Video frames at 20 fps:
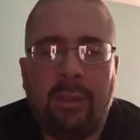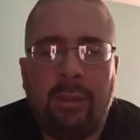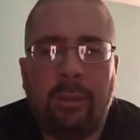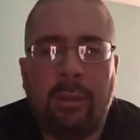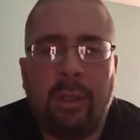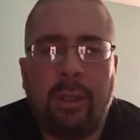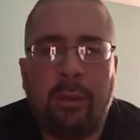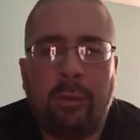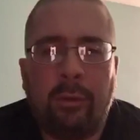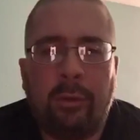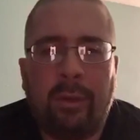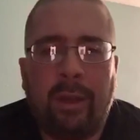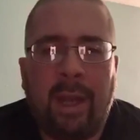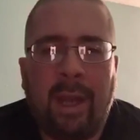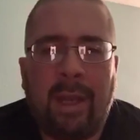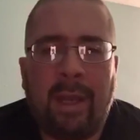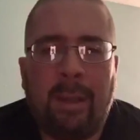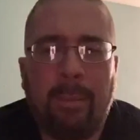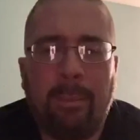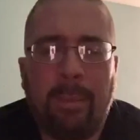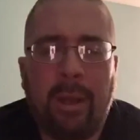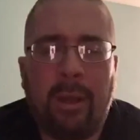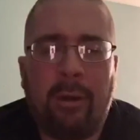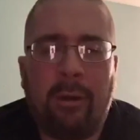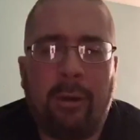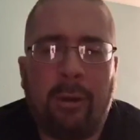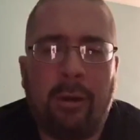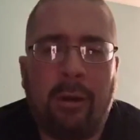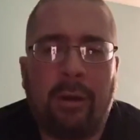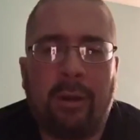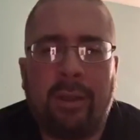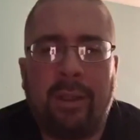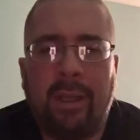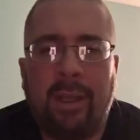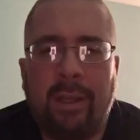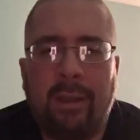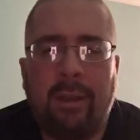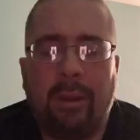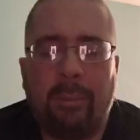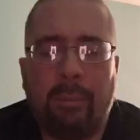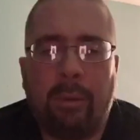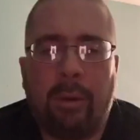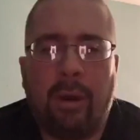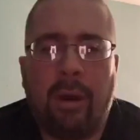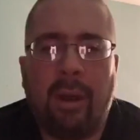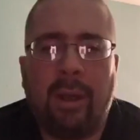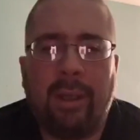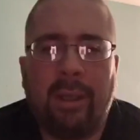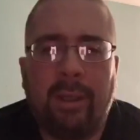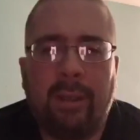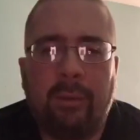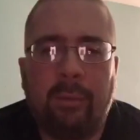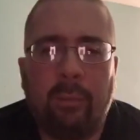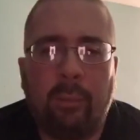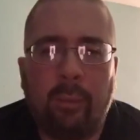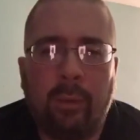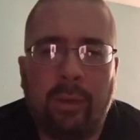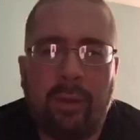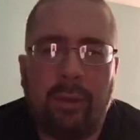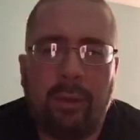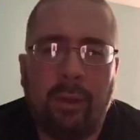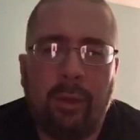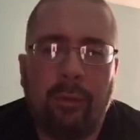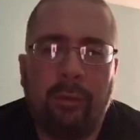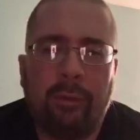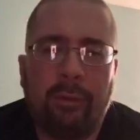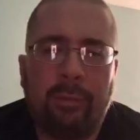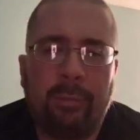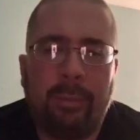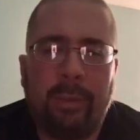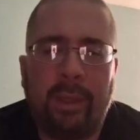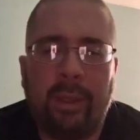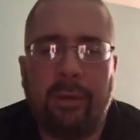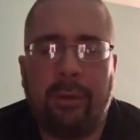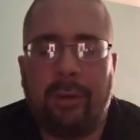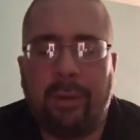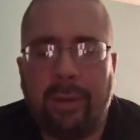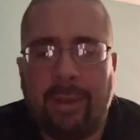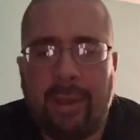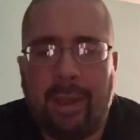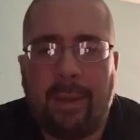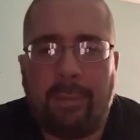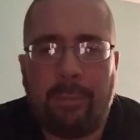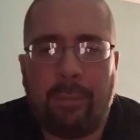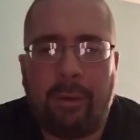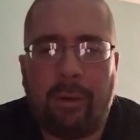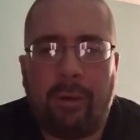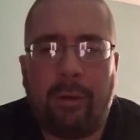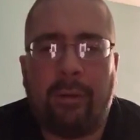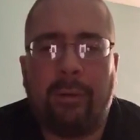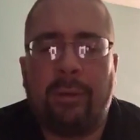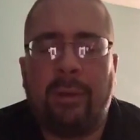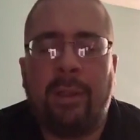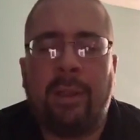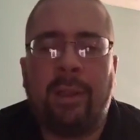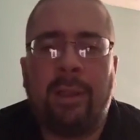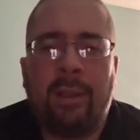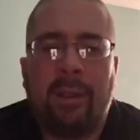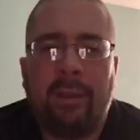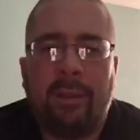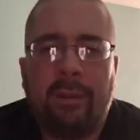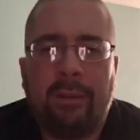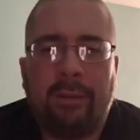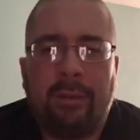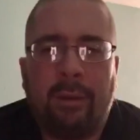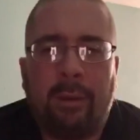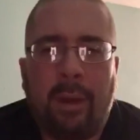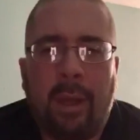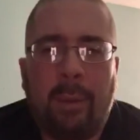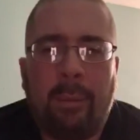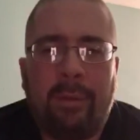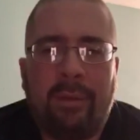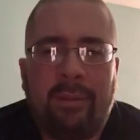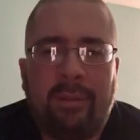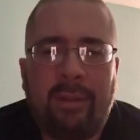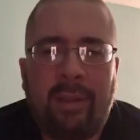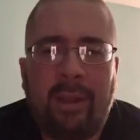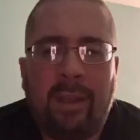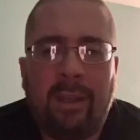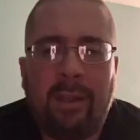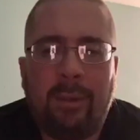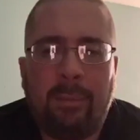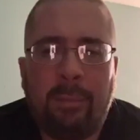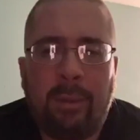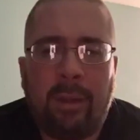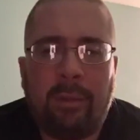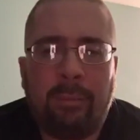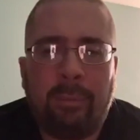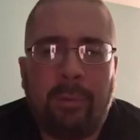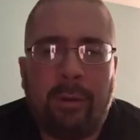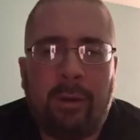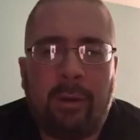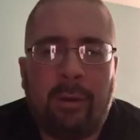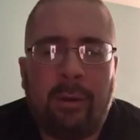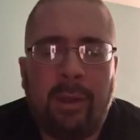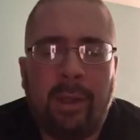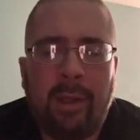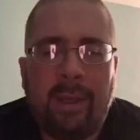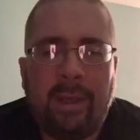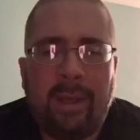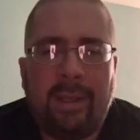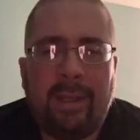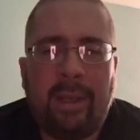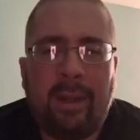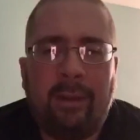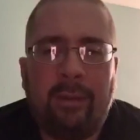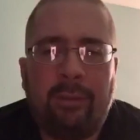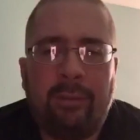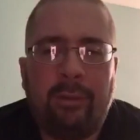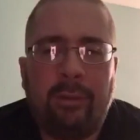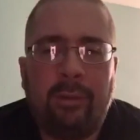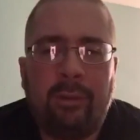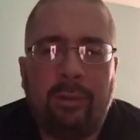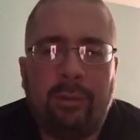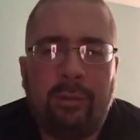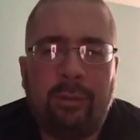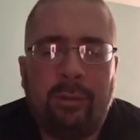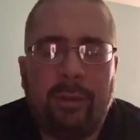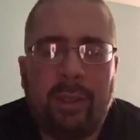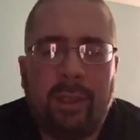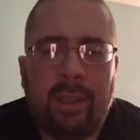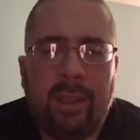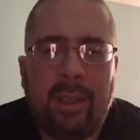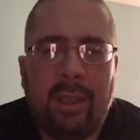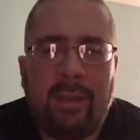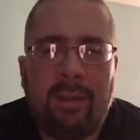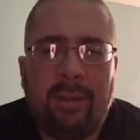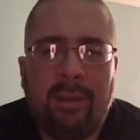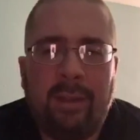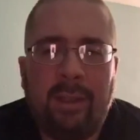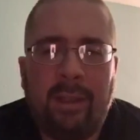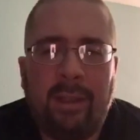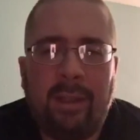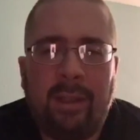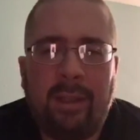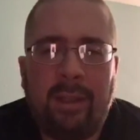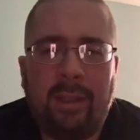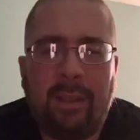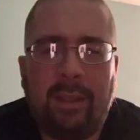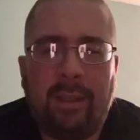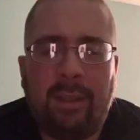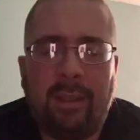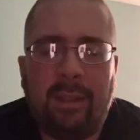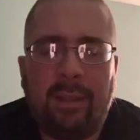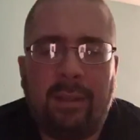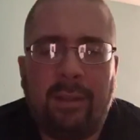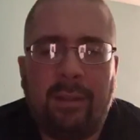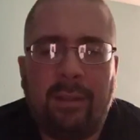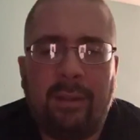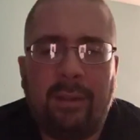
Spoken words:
you can create a better arc into the pocket with low speed on that ball. So I would say the best ball, and then as soon as you can get the